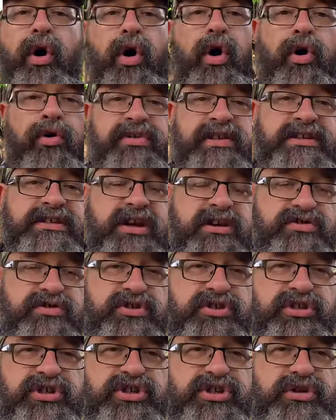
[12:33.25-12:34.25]
all these
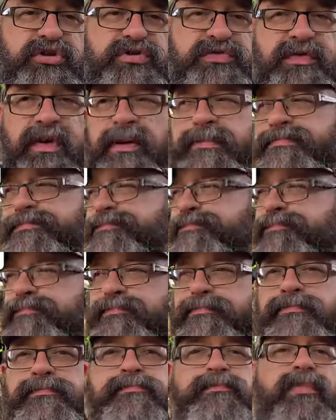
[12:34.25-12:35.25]
countries to choose from
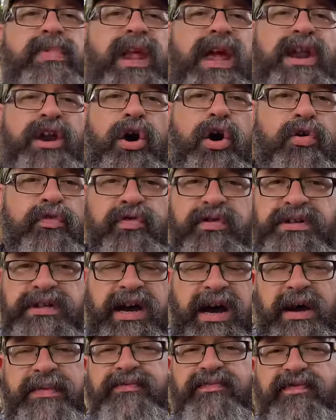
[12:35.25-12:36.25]
and over time,